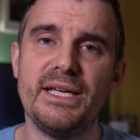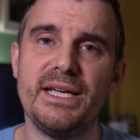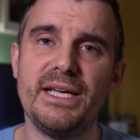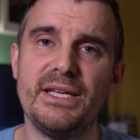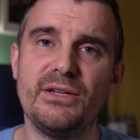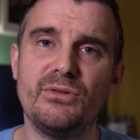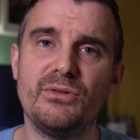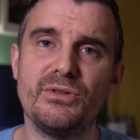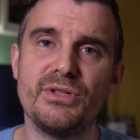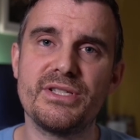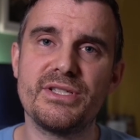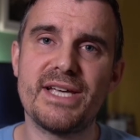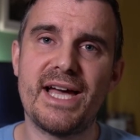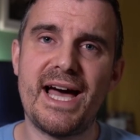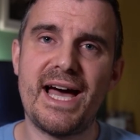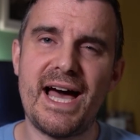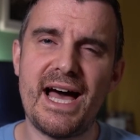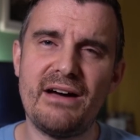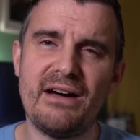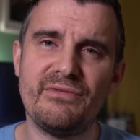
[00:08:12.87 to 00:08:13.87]
in order to
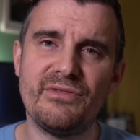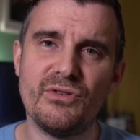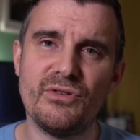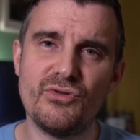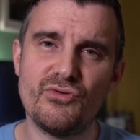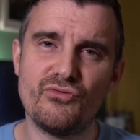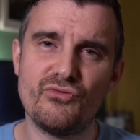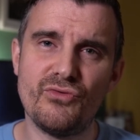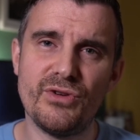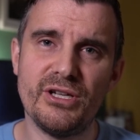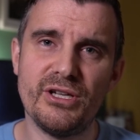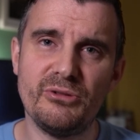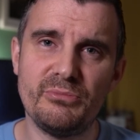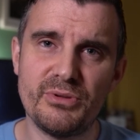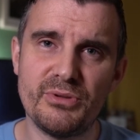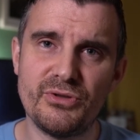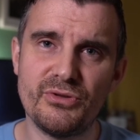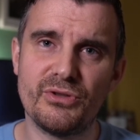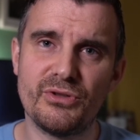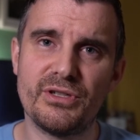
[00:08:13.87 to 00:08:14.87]
have those real
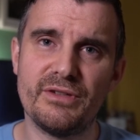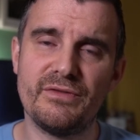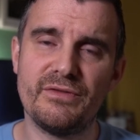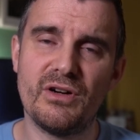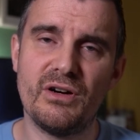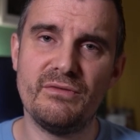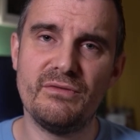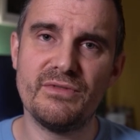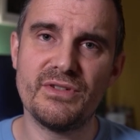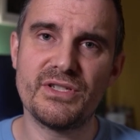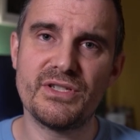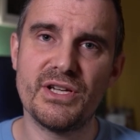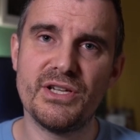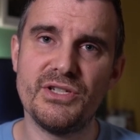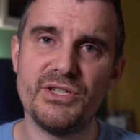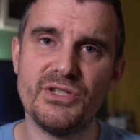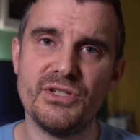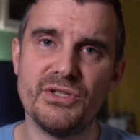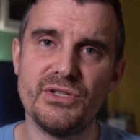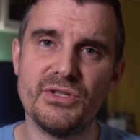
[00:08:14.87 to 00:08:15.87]
productive
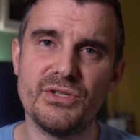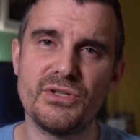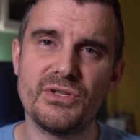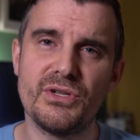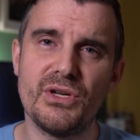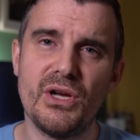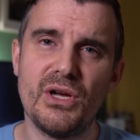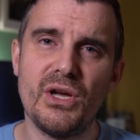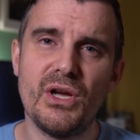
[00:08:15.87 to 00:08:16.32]
conversations